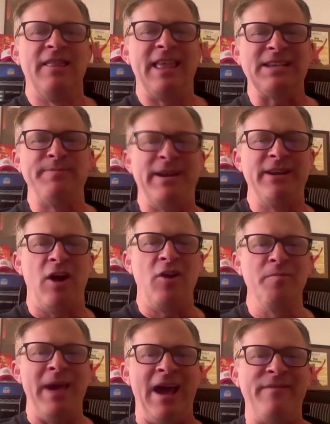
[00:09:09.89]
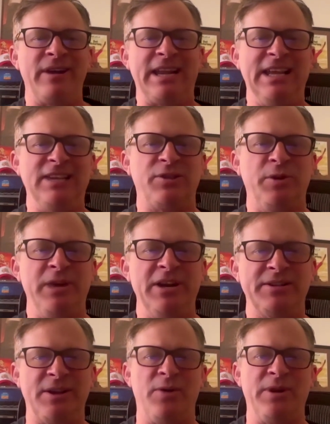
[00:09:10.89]
That's my dog Maverick. He's 3
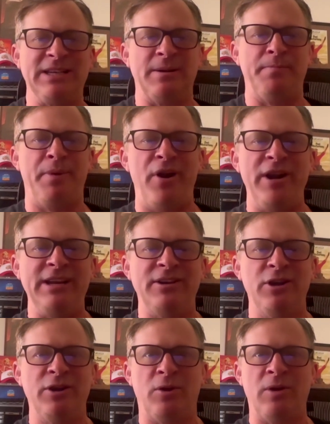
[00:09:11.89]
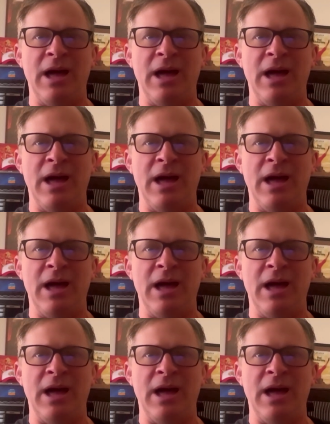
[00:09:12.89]
years old. He's a Bernie Doodle.